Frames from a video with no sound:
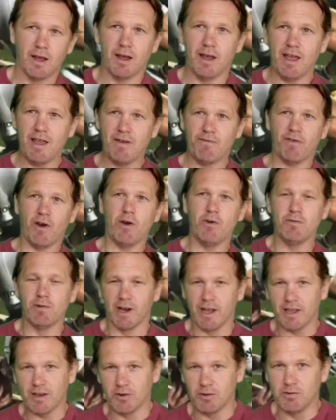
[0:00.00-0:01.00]
If
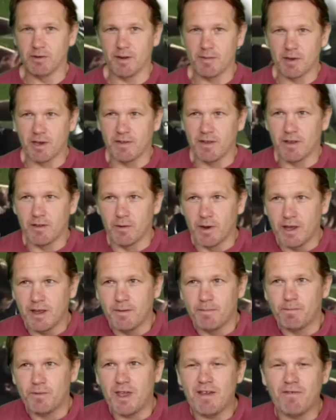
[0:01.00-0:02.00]
only... Oh, let me go the other way.
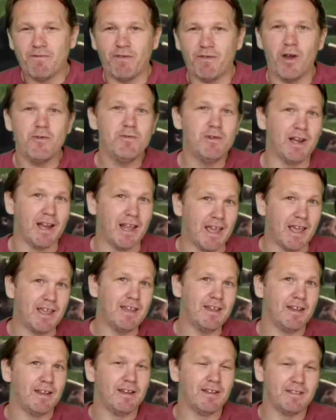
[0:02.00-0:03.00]
If
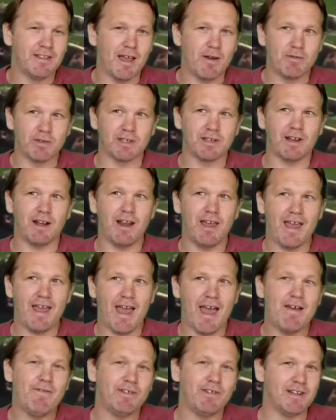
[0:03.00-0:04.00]
only there was clear
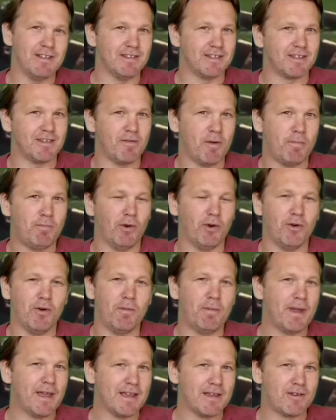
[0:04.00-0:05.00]
evidence of a ball
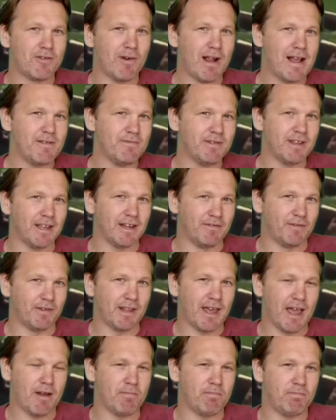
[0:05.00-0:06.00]
being grounded for
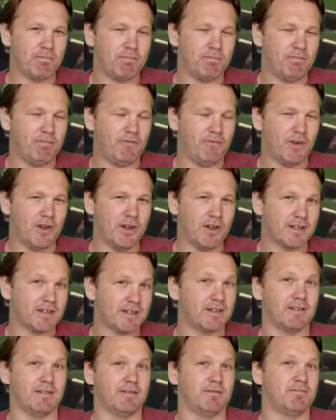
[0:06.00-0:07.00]
that
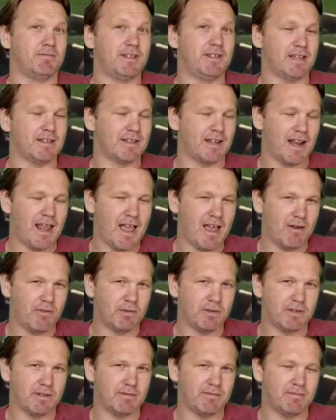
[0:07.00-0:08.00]
first
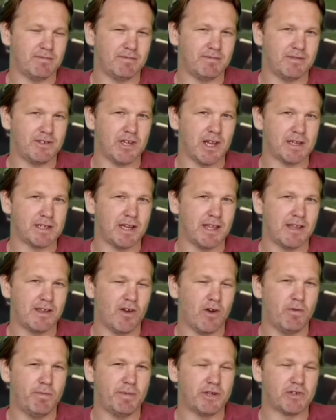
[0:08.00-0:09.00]
disallowed Cheslin
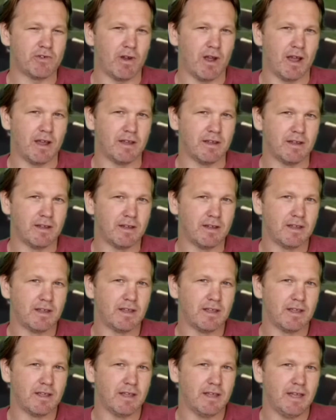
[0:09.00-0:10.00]
Kolbe try.
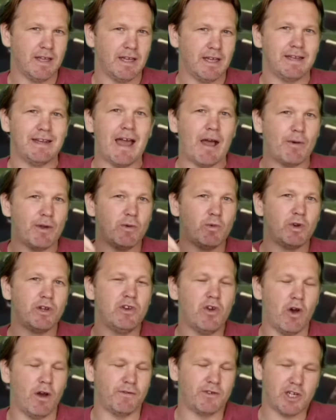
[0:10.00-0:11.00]
Now, it would
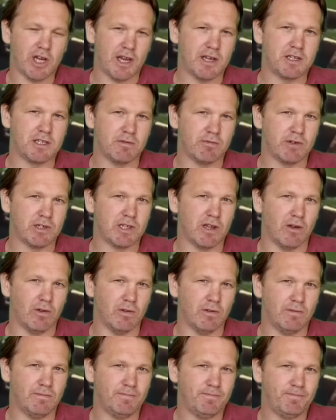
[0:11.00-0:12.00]
not have changed the result.